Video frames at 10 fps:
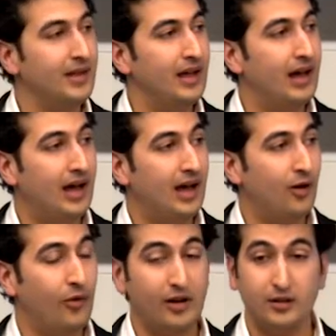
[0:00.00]

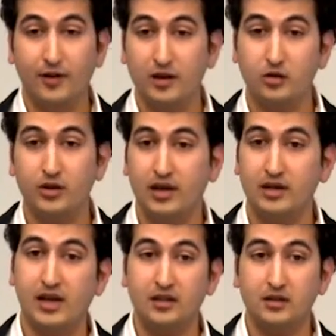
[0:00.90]
Whereas if I show it
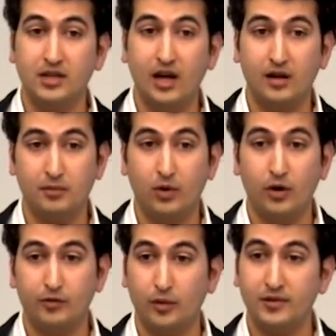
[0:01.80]
any other type
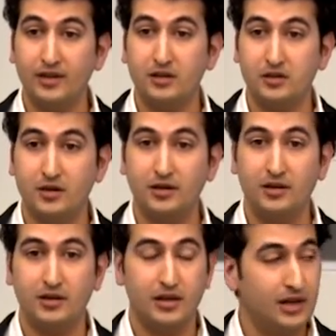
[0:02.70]
of crop signature,
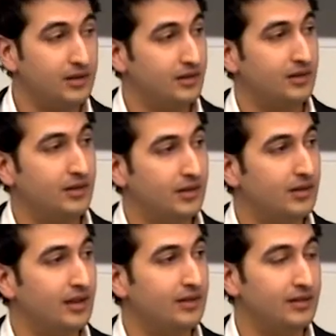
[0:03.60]
it
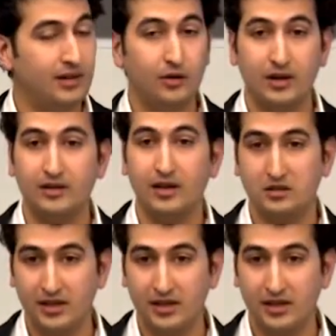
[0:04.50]
lets us know that it's actually